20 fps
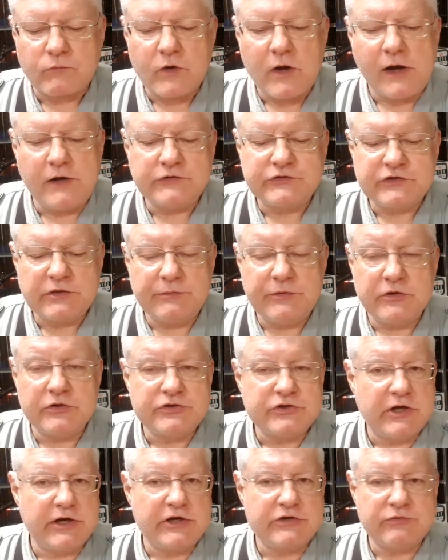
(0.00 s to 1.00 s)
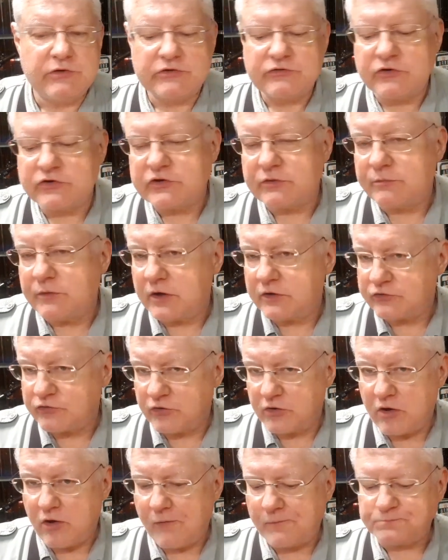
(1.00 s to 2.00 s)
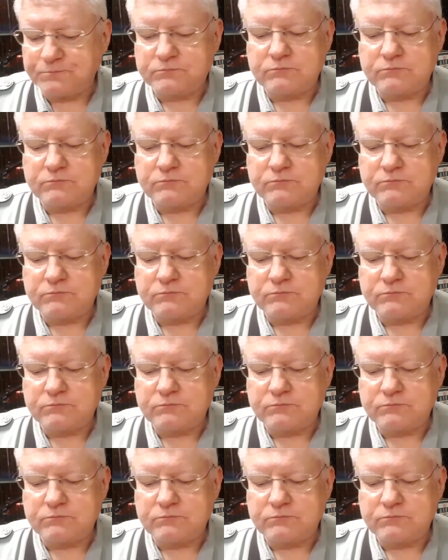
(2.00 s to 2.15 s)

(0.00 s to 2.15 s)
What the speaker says: and some of their Chinese restaurants in Montreal